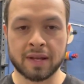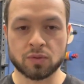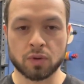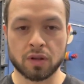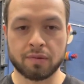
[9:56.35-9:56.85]

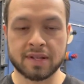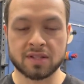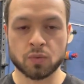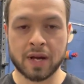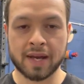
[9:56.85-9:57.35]
That's one of the
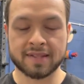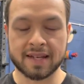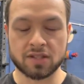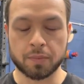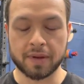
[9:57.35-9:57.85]
reasons why I
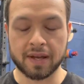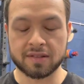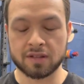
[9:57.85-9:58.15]
set up here.